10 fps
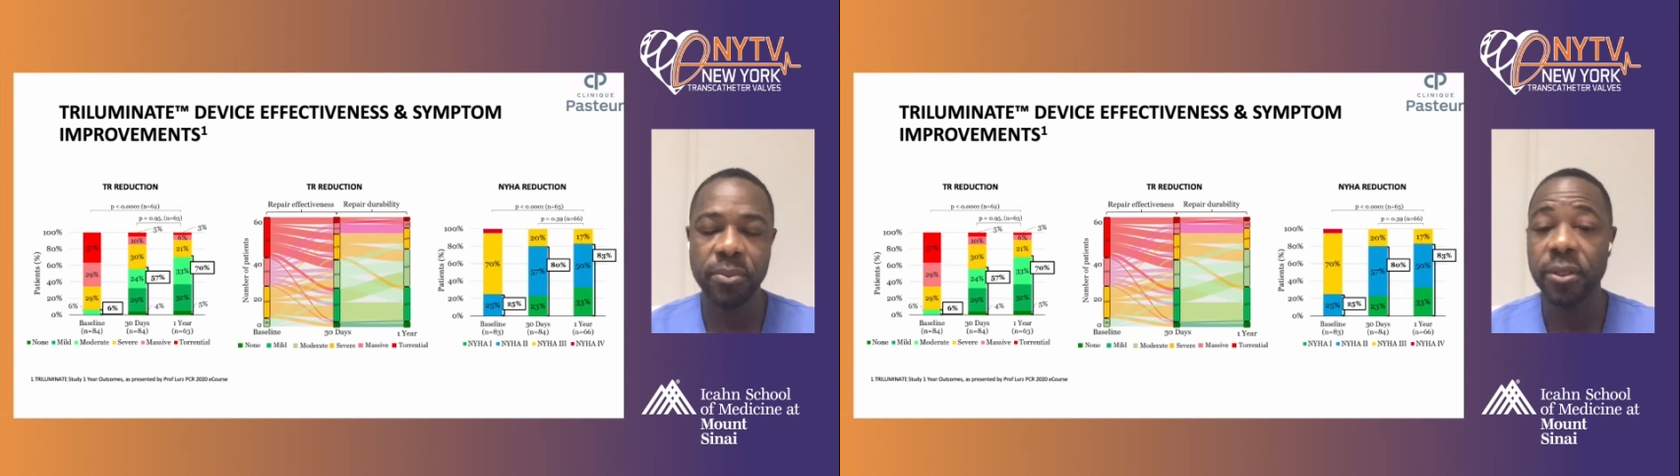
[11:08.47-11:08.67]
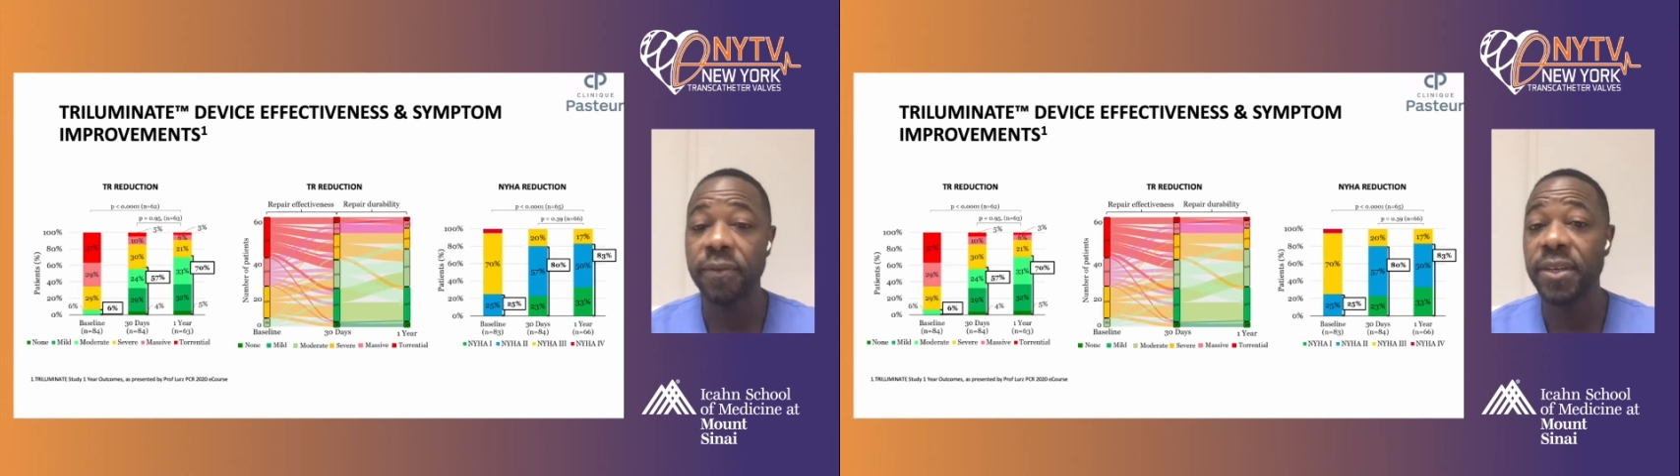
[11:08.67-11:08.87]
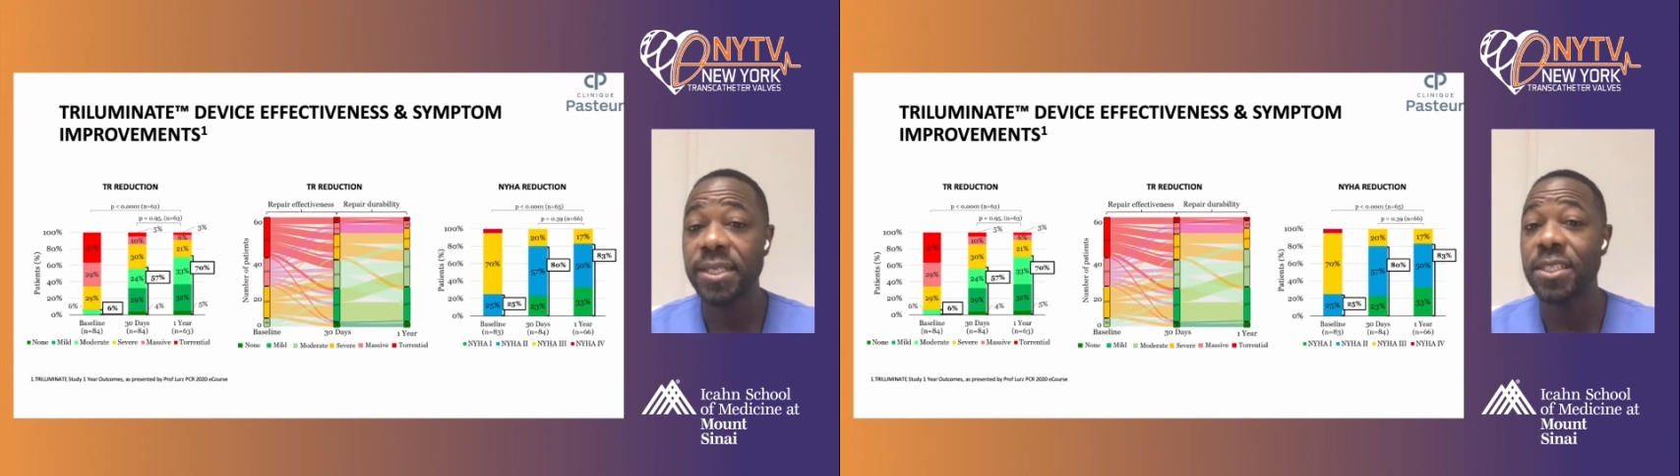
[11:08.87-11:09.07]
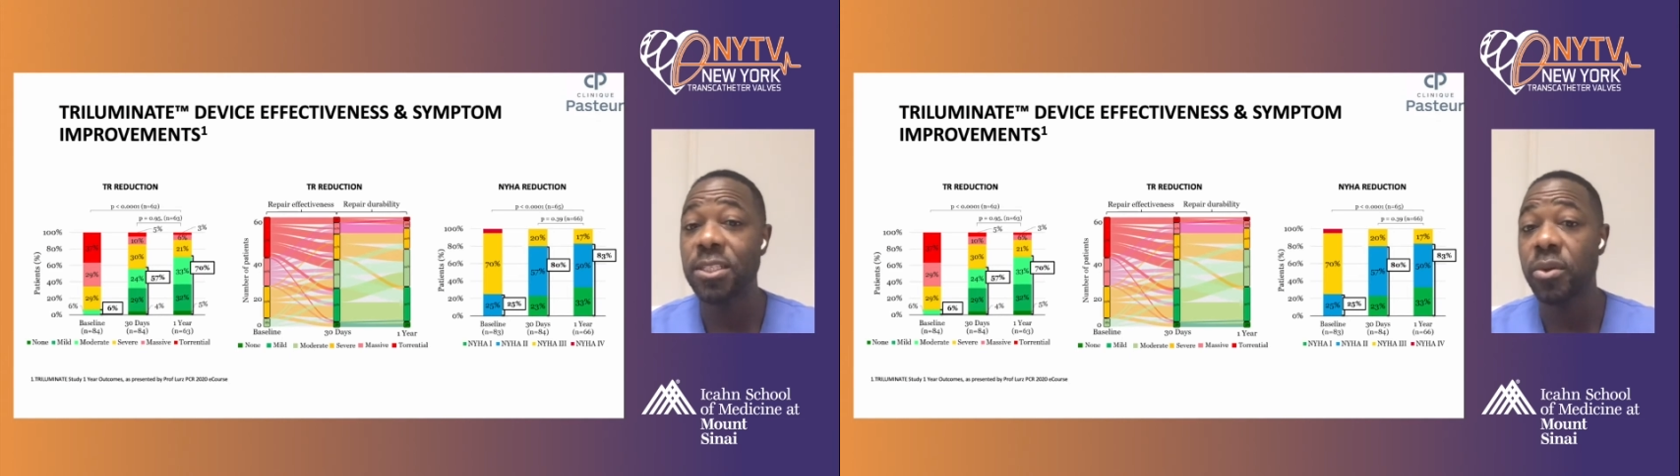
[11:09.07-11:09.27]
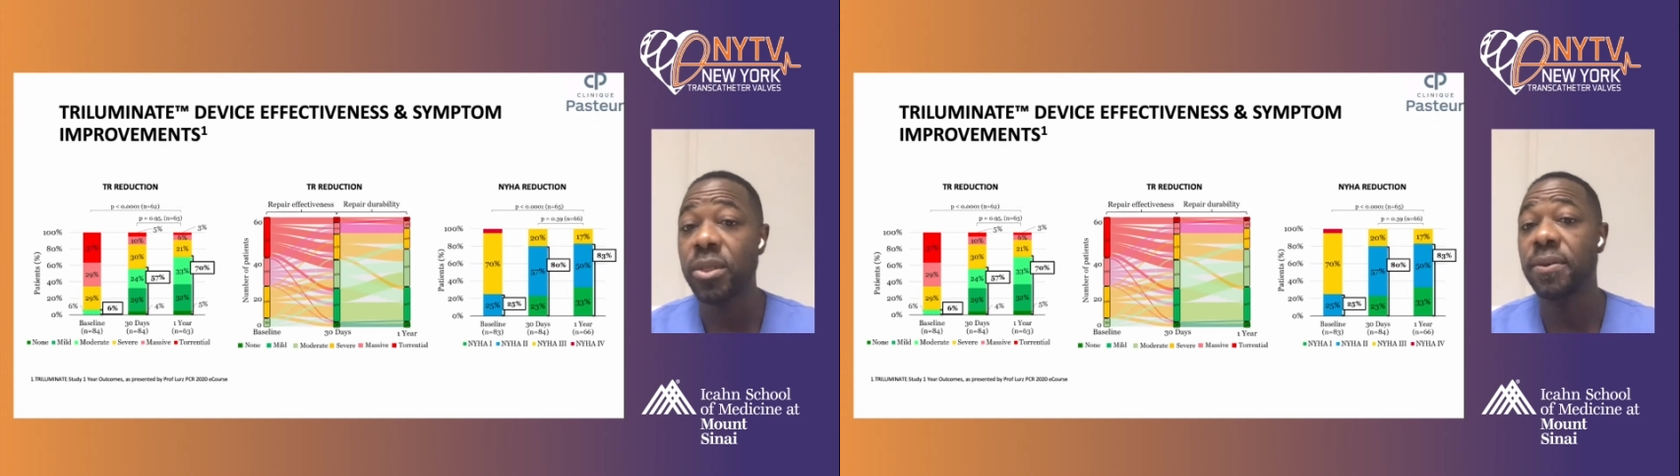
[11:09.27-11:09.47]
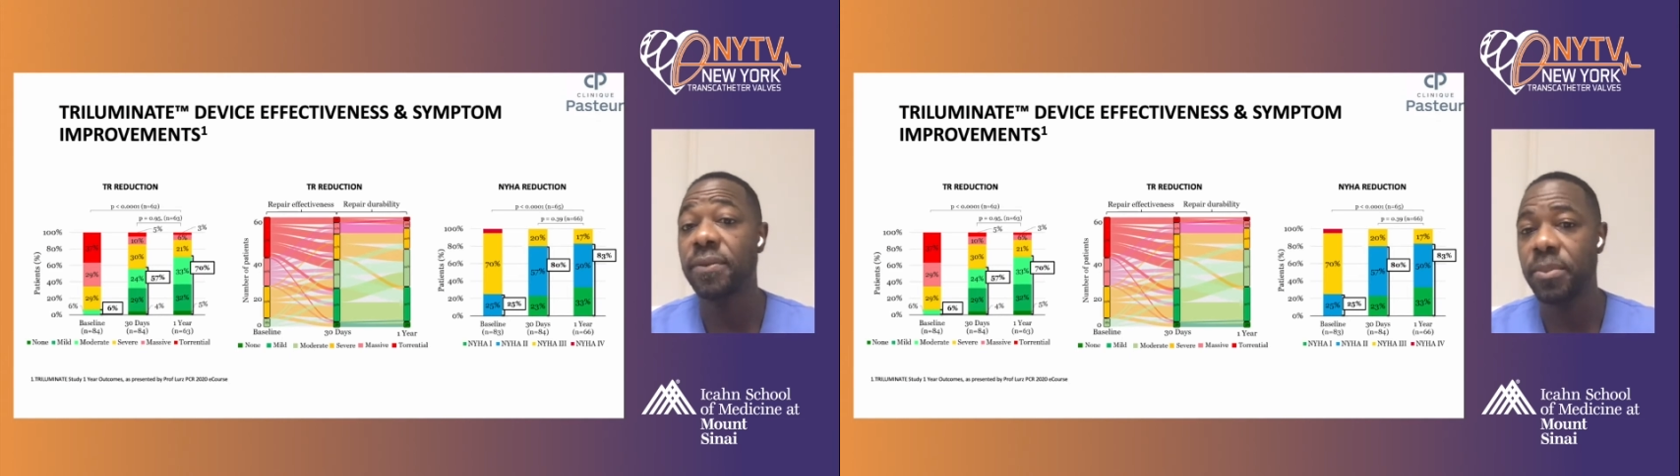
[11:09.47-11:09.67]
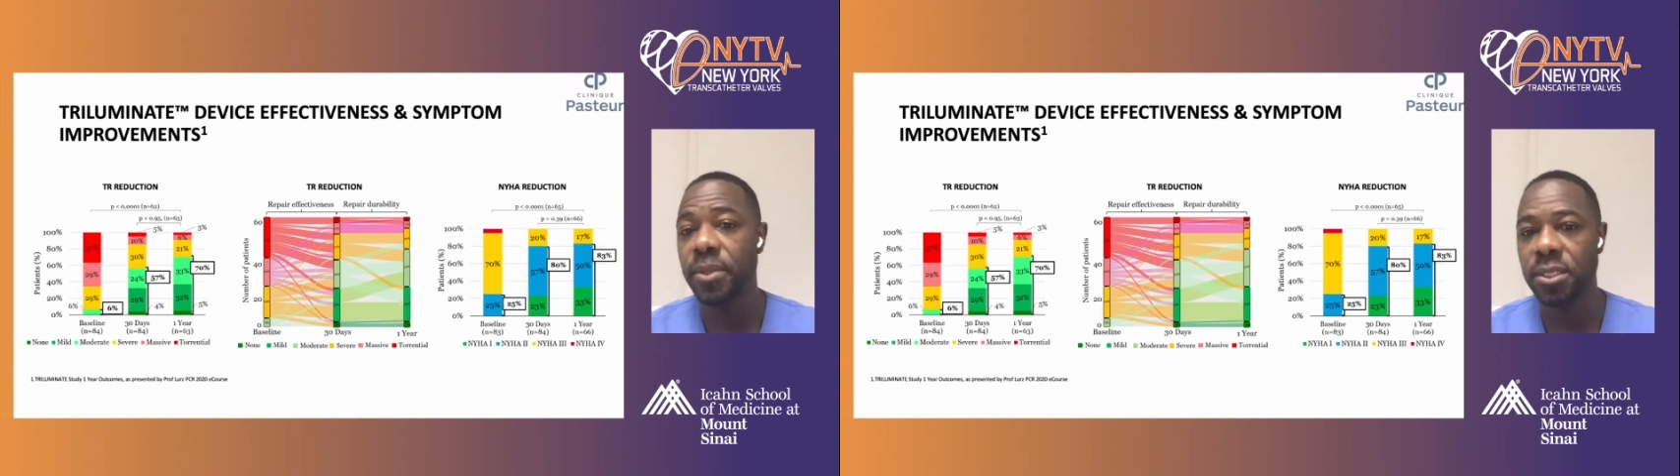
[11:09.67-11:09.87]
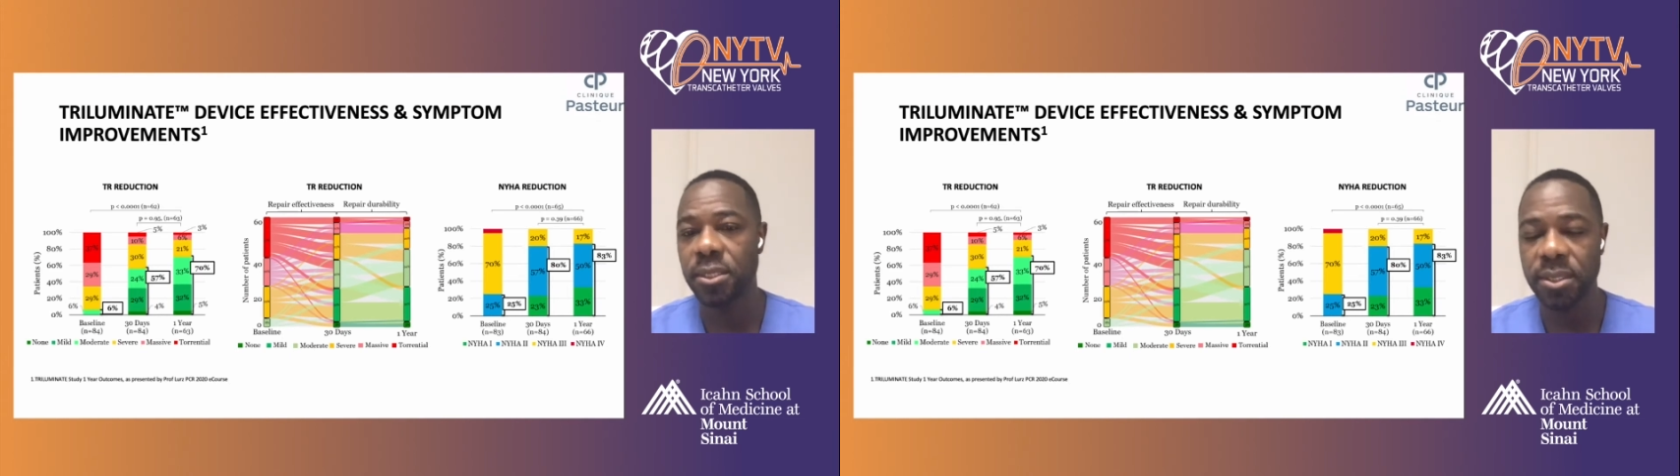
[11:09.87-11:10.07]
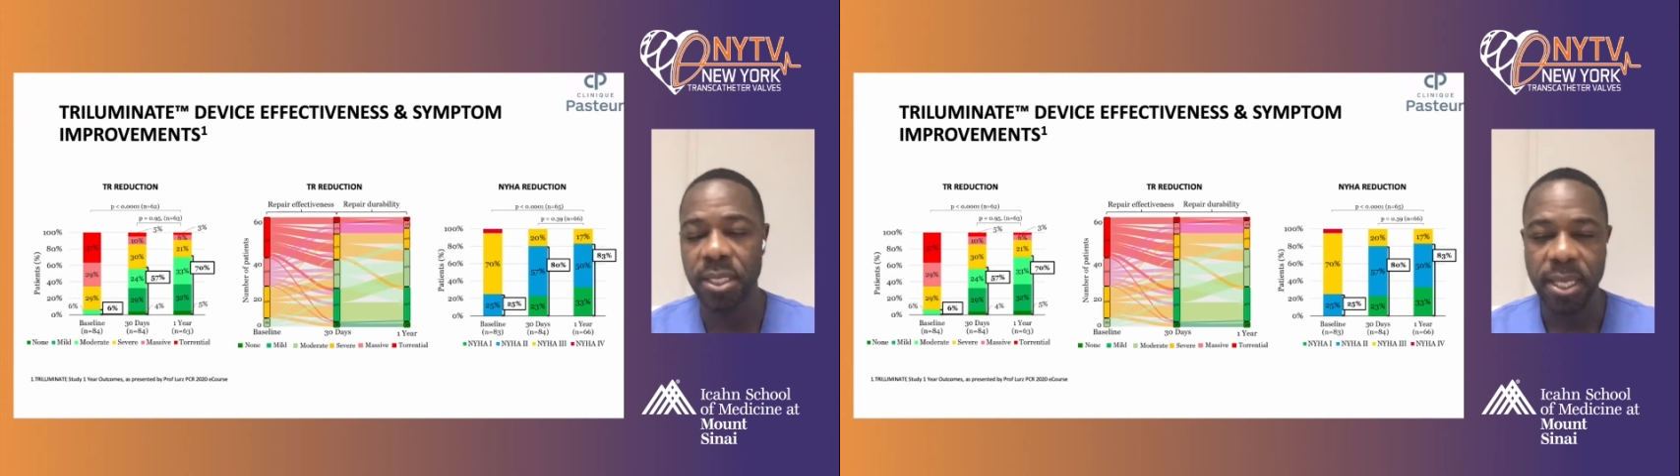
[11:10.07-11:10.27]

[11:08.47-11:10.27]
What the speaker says: but the vast majority of the patients